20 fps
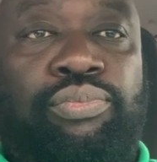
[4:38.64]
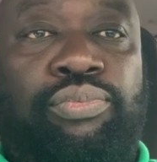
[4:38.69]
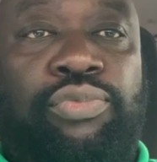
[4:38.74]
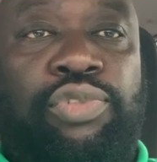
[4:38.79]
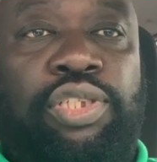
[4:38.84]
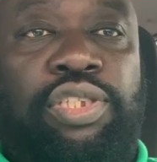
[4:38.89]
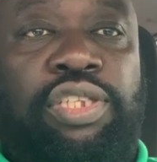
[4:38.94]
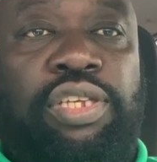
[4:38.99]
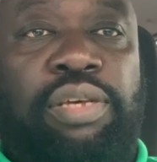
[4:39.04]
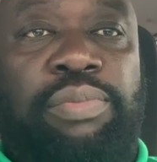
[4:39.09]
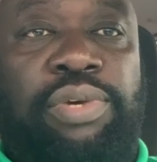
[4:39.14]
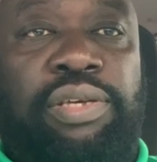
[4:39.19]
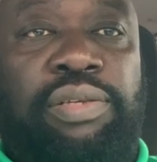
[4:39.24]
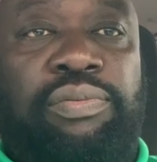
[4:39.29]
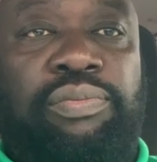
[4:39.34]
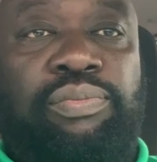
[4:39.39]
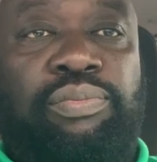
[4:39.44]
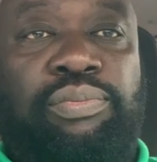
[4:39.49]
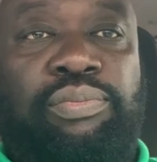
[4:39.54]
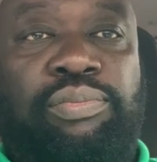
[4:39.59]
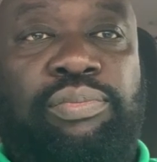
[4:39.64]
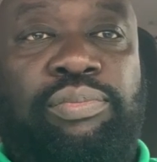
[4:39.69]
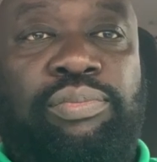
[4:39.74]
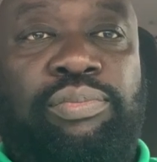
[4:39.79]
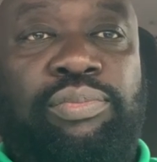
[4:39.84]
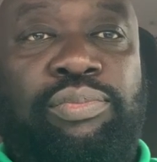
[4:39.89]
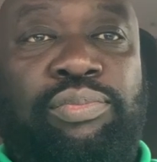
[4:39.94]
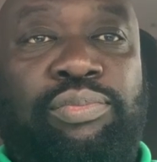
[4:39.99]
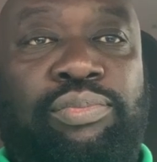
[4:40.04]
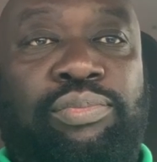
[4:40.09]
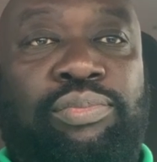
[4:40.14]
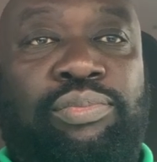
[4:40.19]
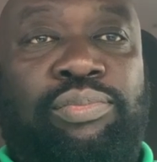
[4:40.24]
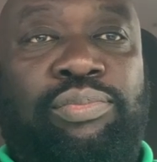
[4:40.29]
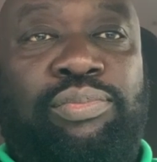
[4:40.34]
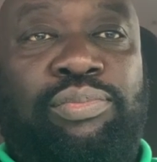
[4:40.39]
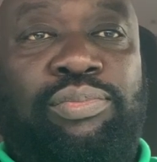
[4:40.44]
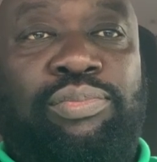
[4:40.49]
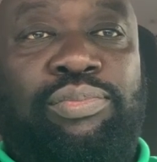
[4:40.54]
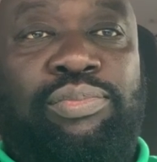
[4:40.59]
You see me?
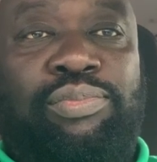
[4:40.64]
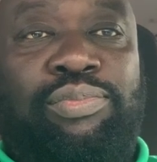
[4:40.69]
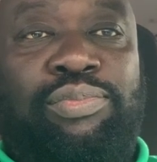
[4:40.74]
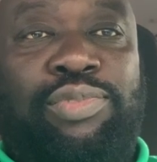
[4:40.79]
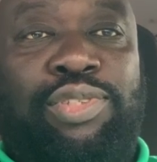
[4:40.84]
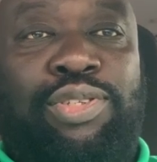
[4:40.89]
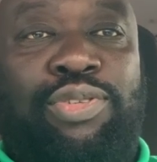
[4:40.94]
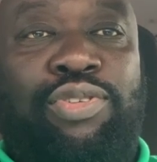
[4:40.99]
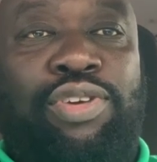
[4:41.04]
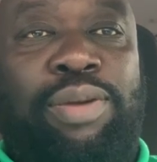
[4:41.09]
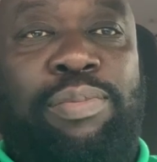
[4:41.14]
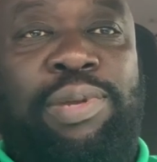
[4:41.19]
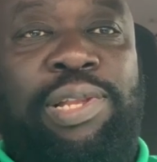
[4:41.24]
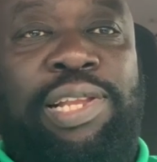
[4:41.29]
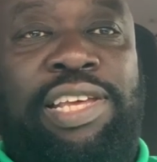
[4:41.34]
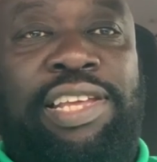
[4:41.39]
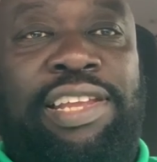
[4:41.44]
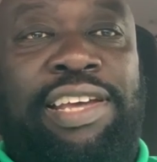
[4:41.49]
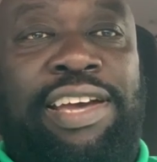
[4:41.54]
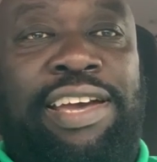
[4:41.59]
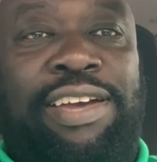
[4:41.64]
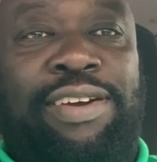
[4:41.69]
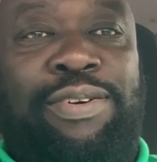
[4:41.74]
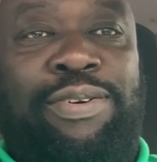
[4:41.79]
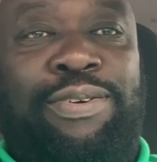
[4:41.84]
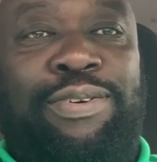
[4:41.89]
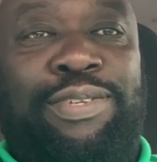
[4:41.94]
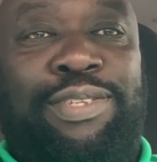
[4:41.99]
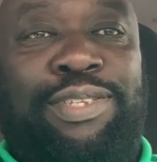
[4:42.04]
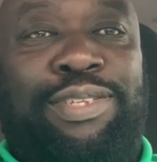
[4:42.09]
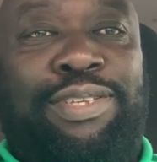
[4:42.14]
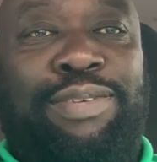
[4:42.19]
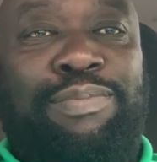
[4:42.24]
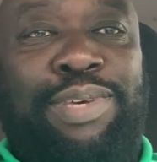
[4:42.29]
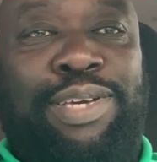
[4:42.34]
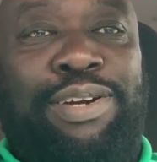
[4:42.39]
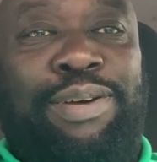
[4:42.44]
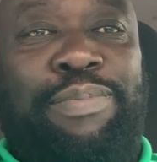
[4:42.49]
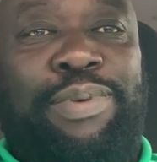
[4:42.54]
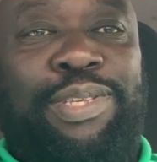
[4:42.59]
Swabelin High House.
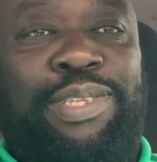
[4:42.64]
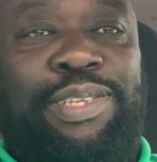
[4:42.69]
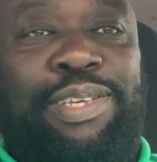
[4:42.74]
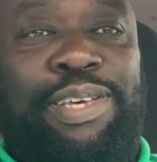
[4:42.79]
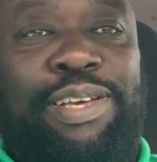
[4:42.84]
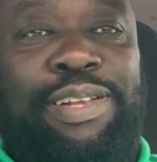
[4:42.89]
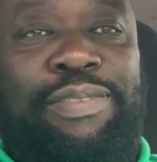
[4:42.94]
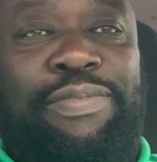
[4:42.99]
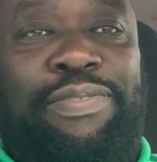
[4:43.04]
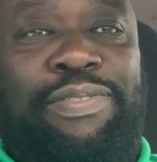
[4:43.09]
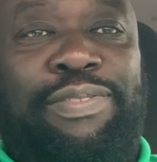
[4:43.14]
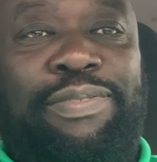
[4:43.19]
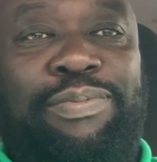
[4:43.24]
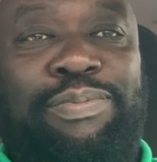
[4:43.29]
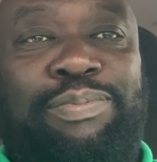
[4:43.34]
Big up yourself.